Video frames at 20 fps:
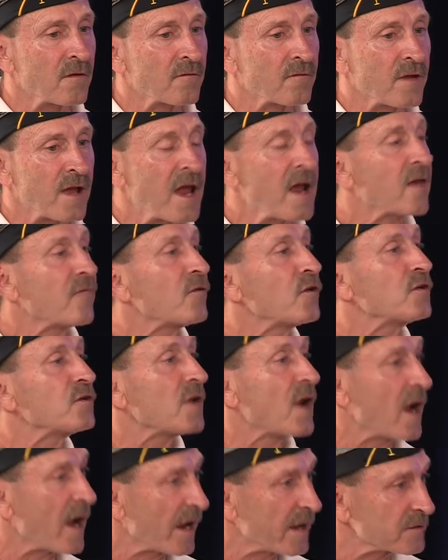
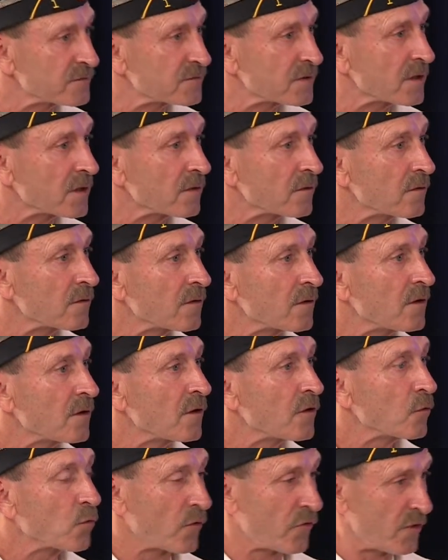advertising
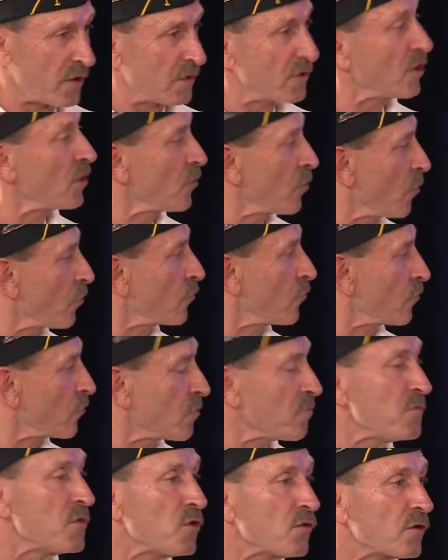within the local
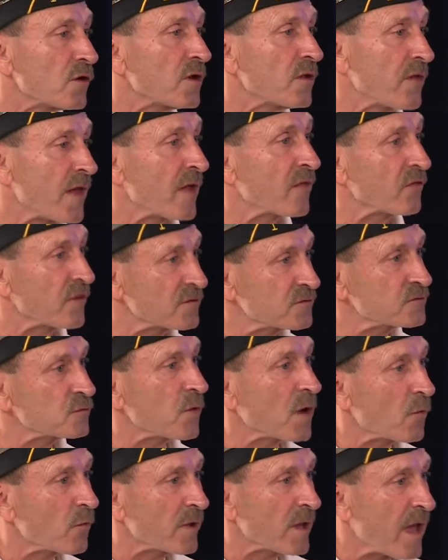community that this is
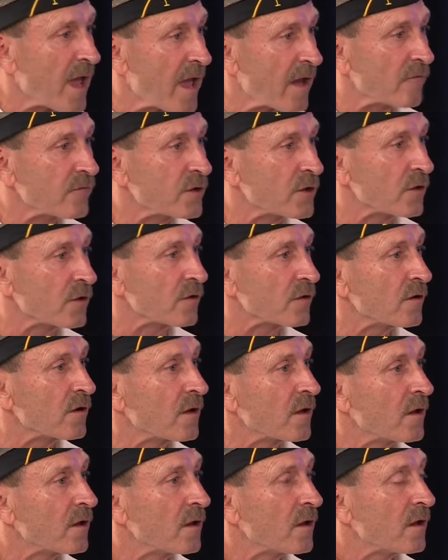what we have here.
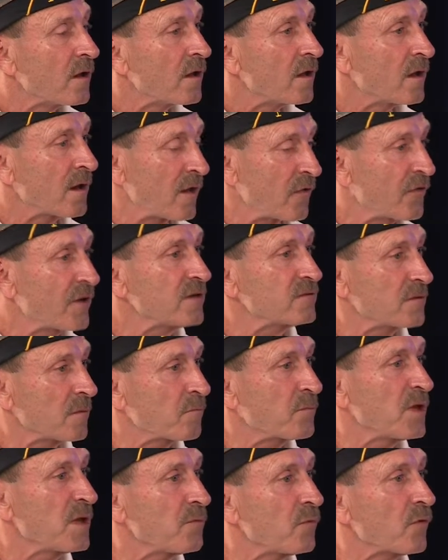And I think some
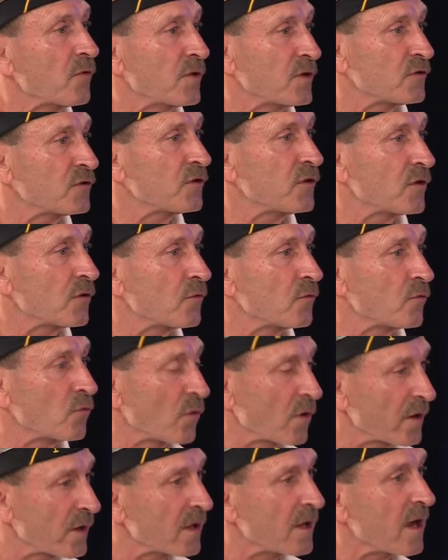people this year
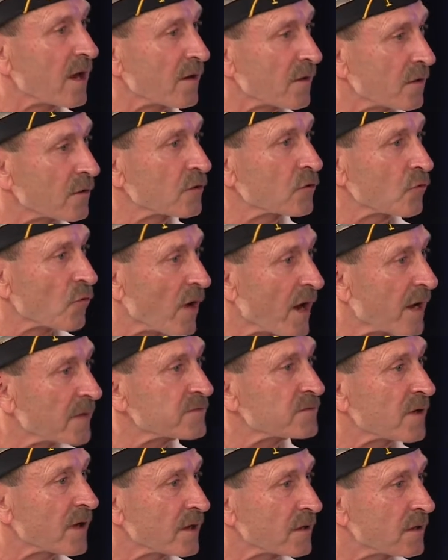really kind of
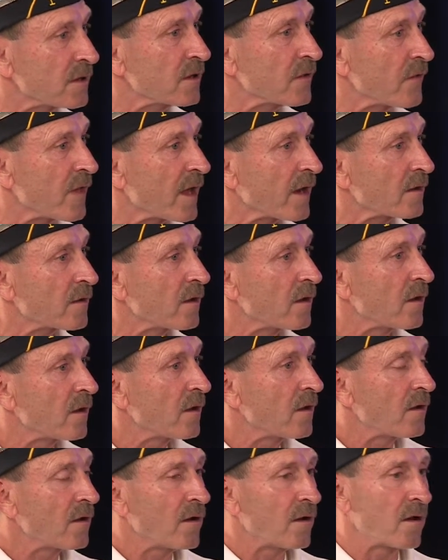grasp the idea that
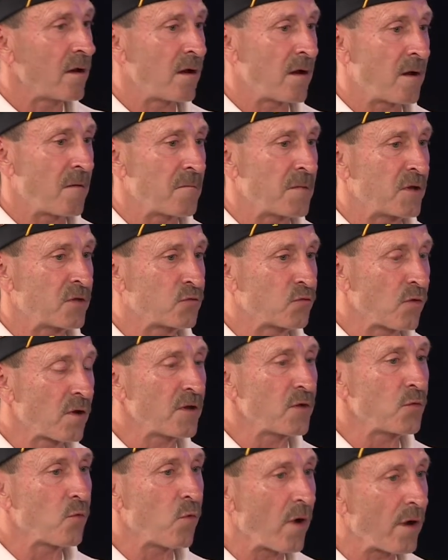it's
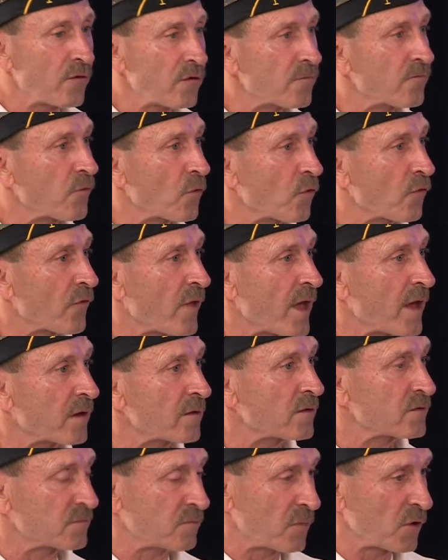really wonderful that
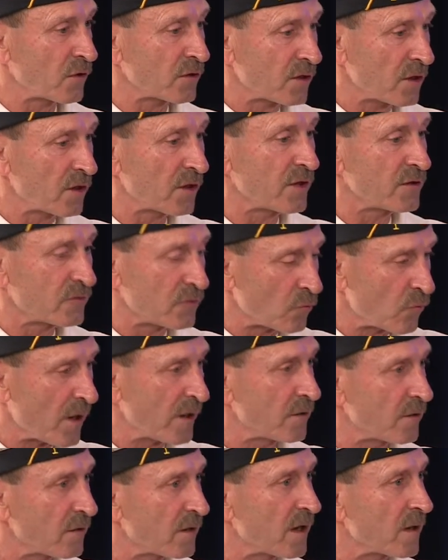this American Legion right in
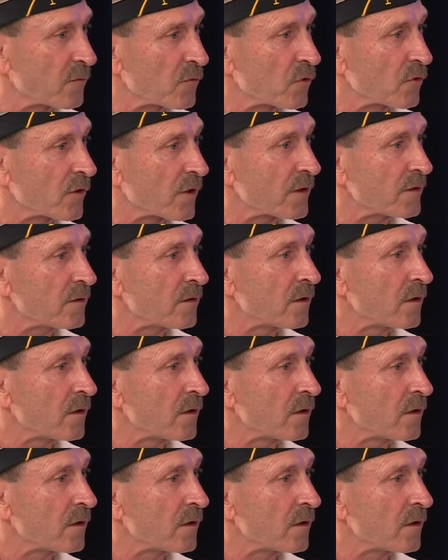your neighborhood,